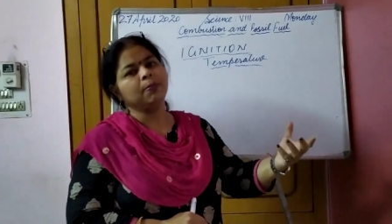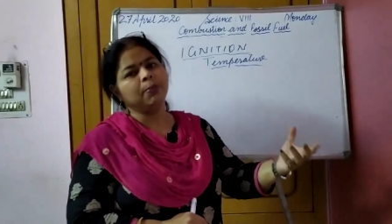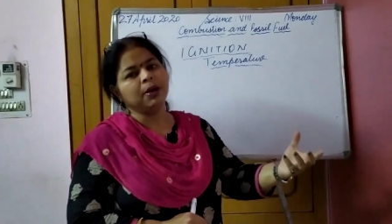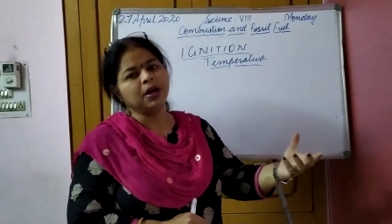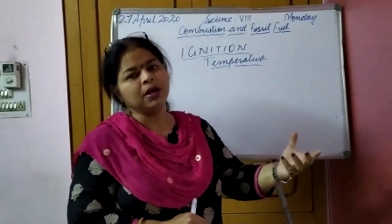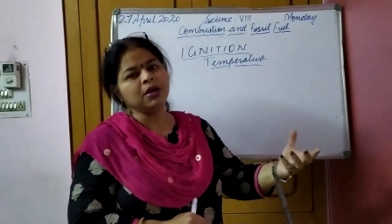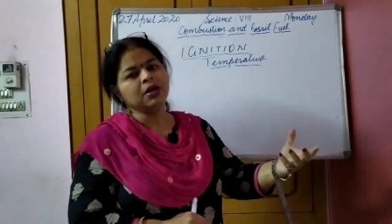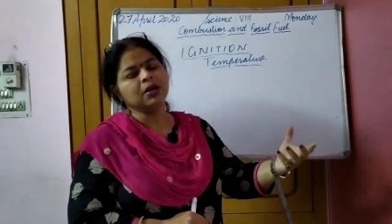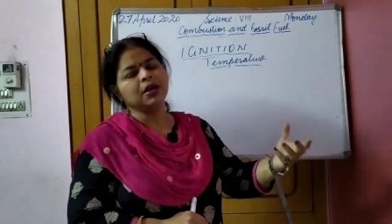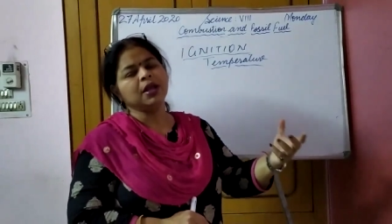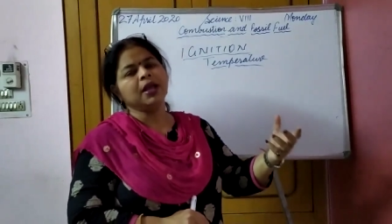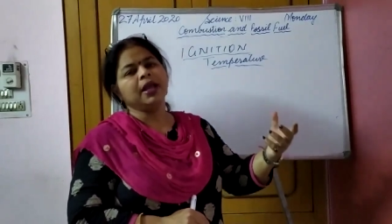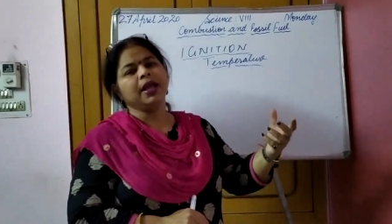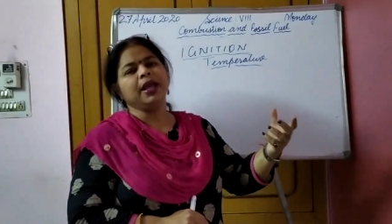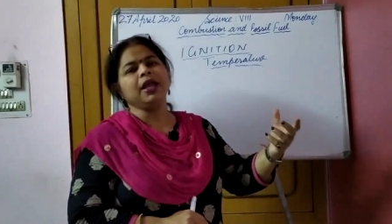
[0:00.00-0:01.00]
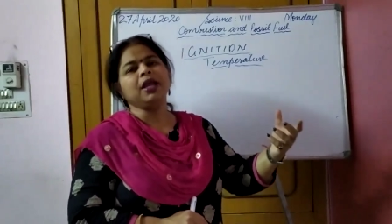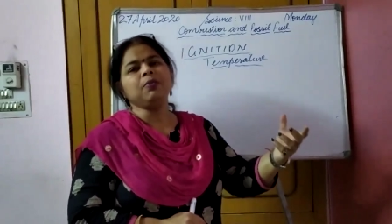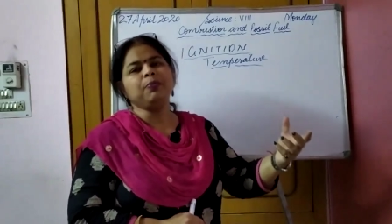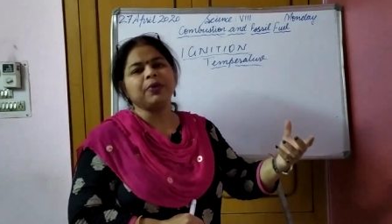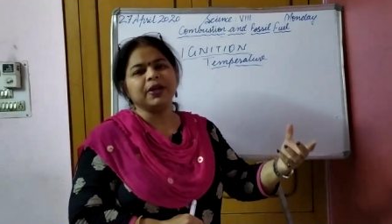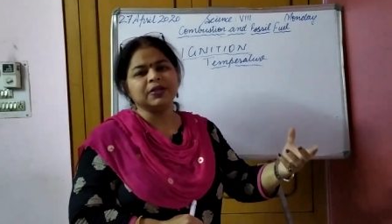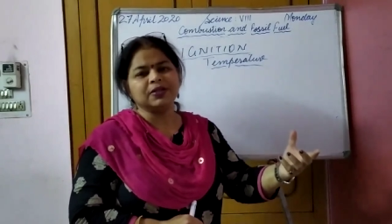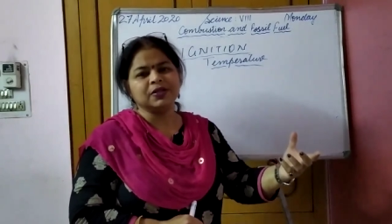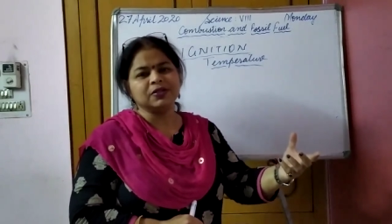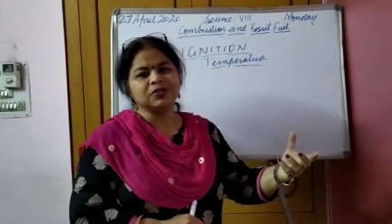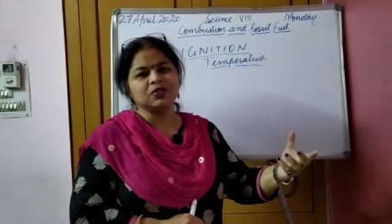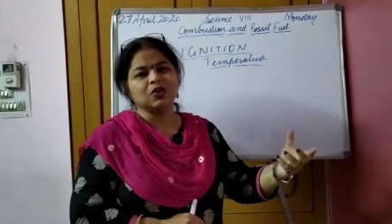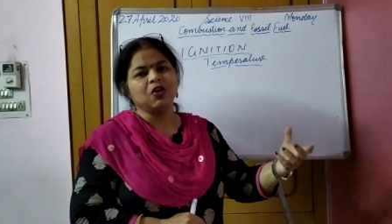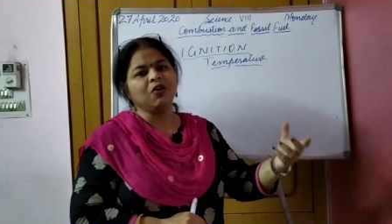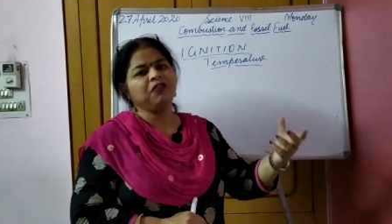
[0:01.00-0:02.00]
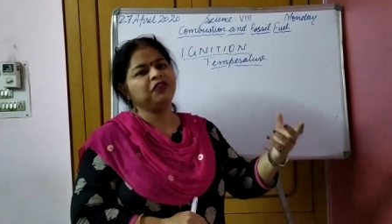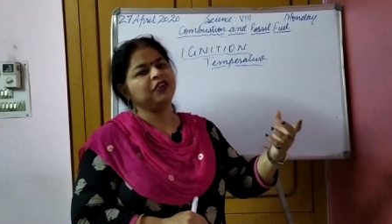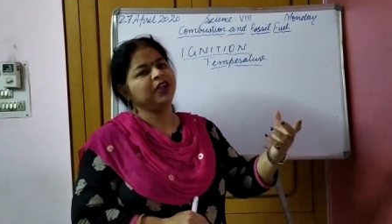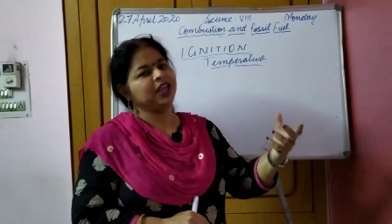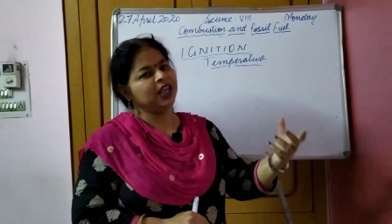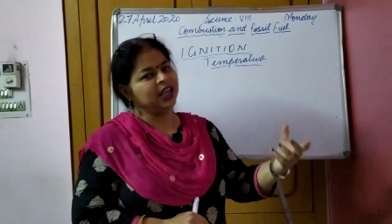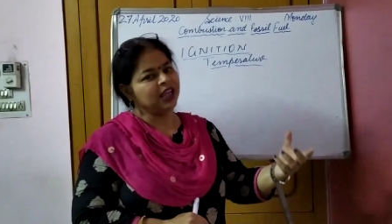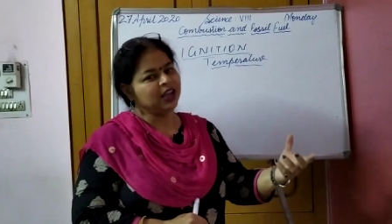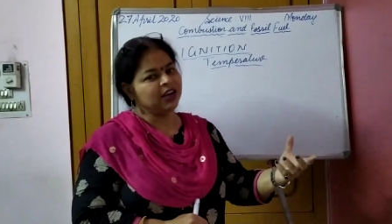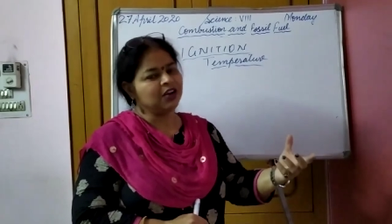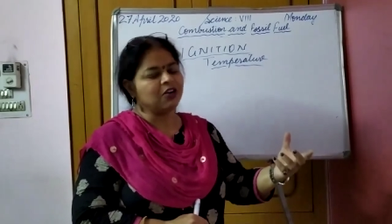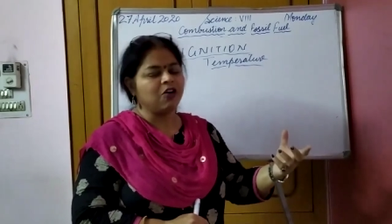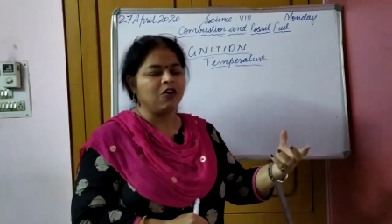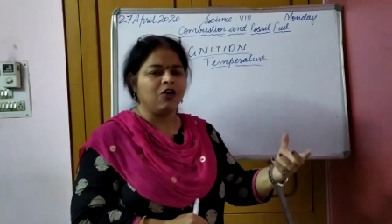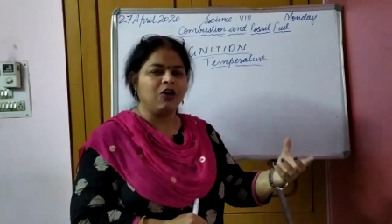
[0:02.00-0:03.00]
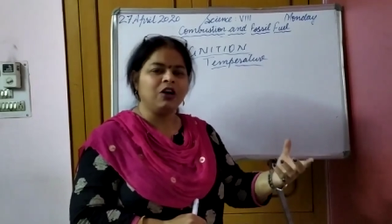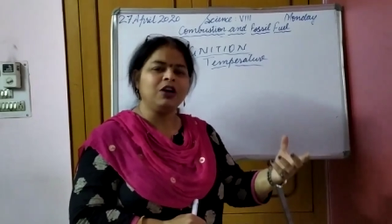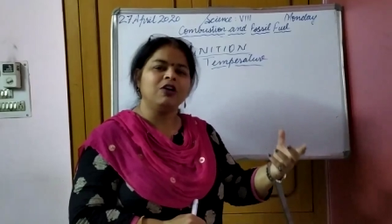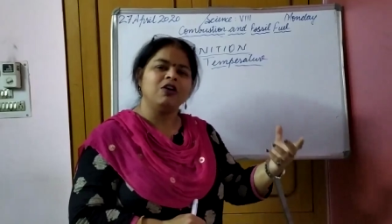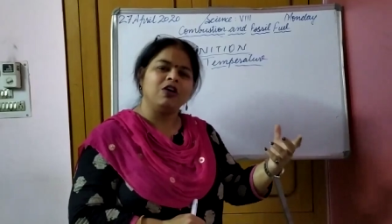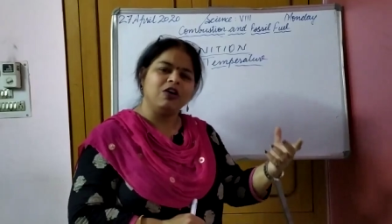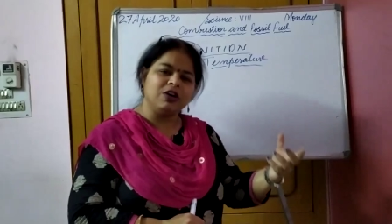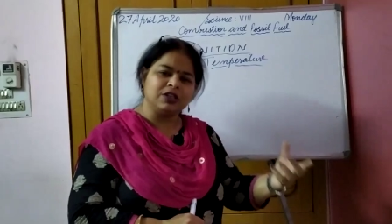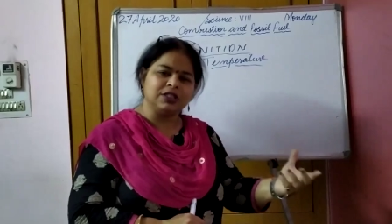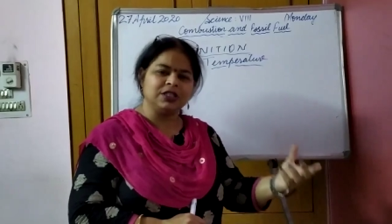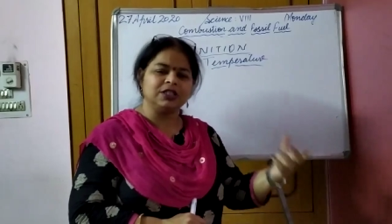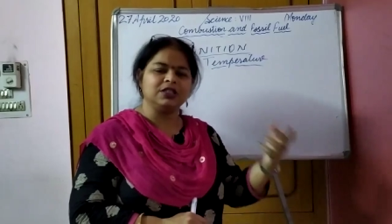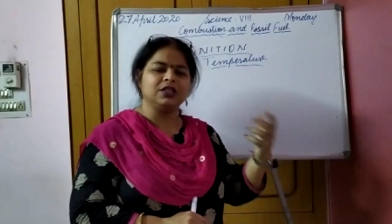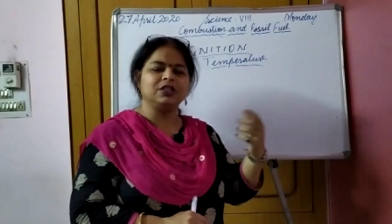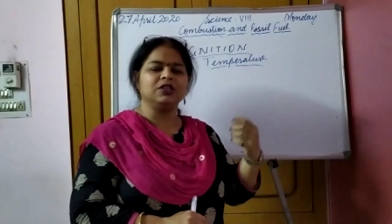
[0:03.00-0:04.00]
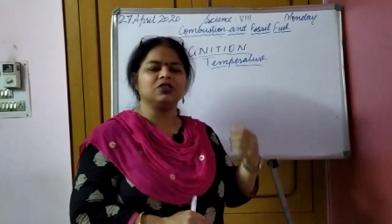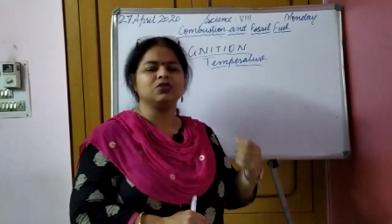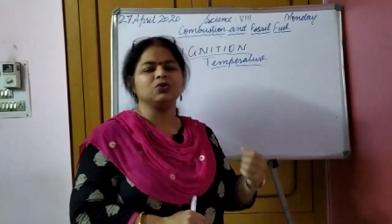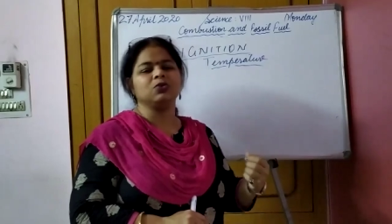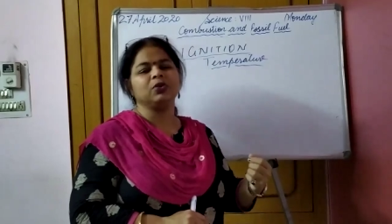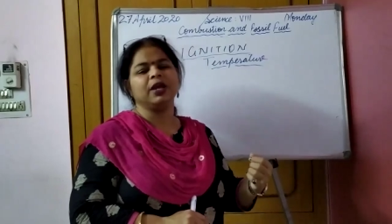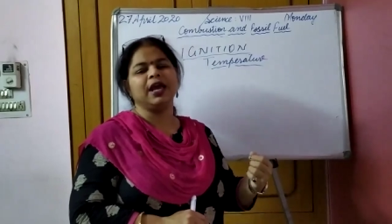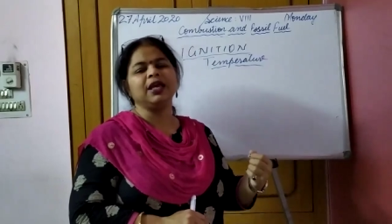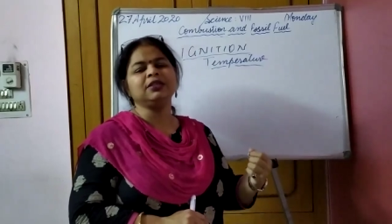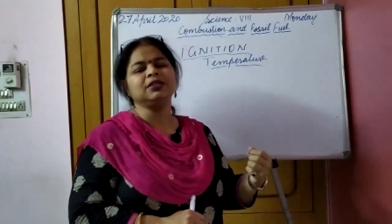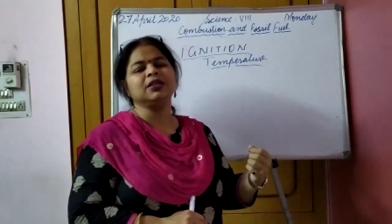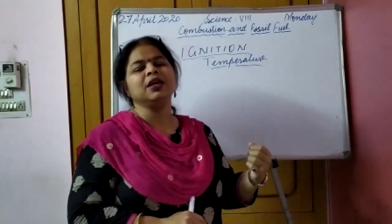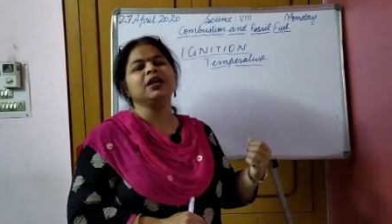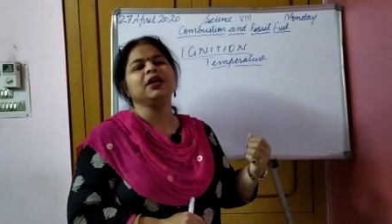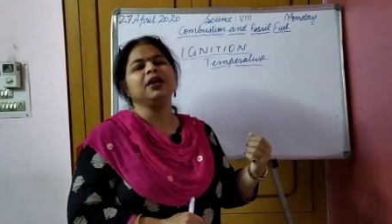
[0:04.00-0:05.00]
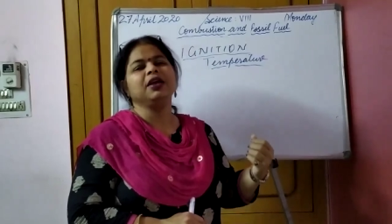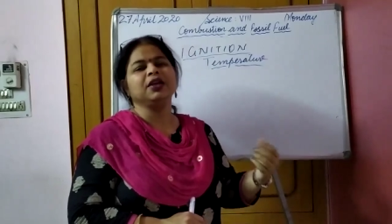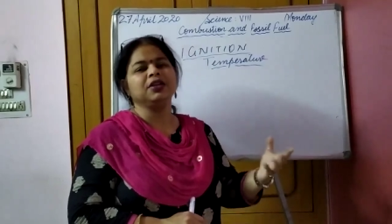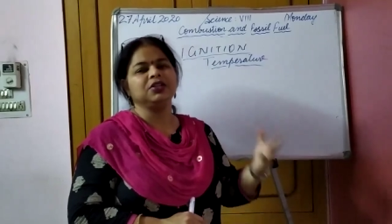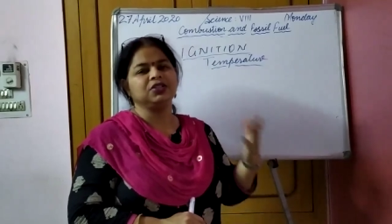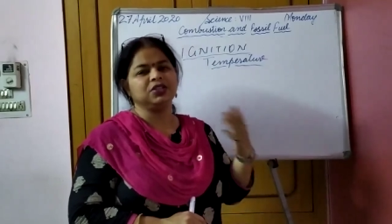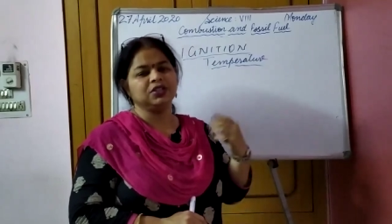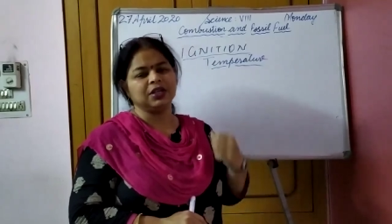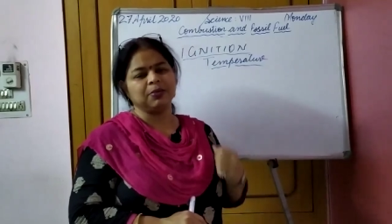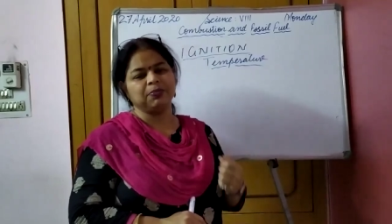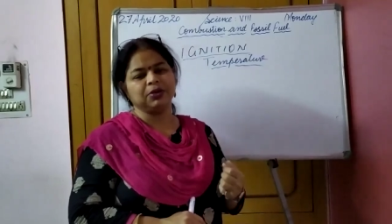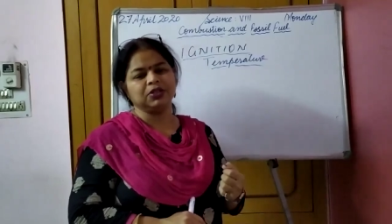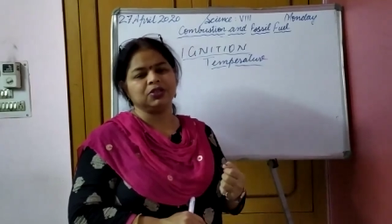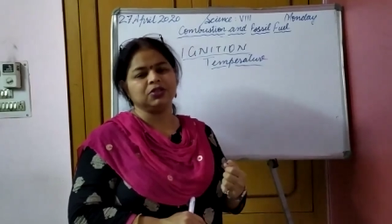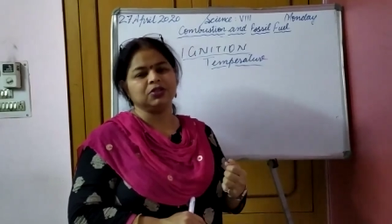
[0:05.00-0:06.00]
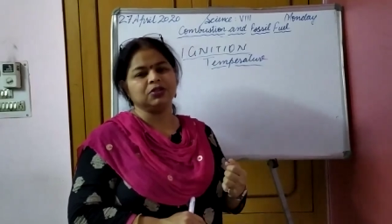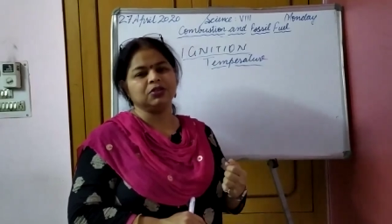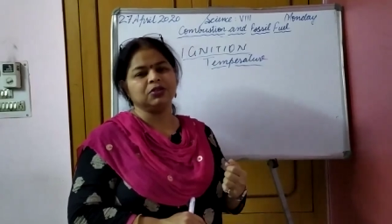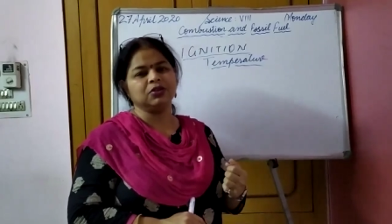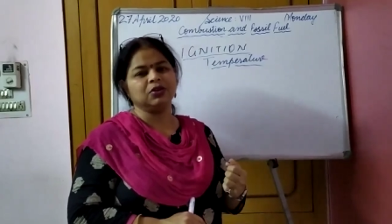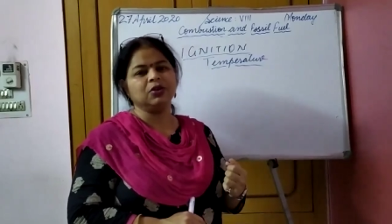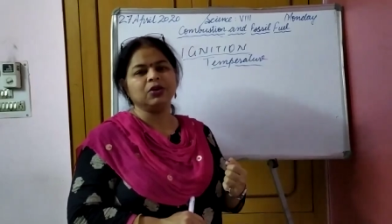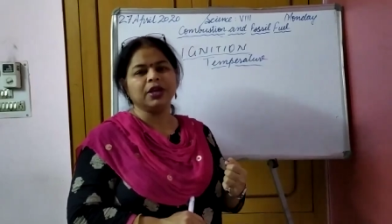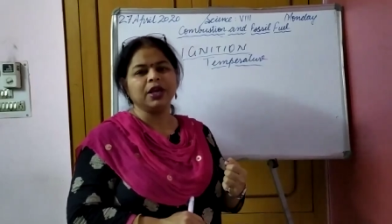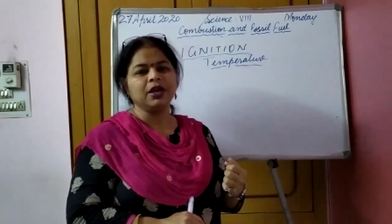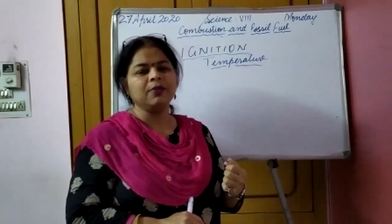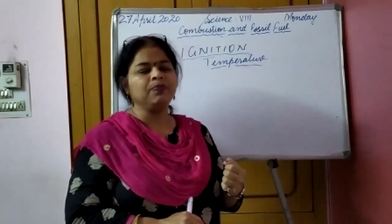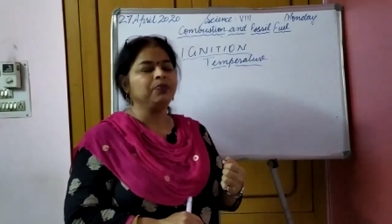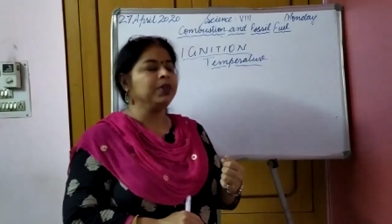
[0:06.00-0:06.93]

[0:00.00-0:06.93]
burn in presence of air or oxygen is known as ignition temperature. Okay.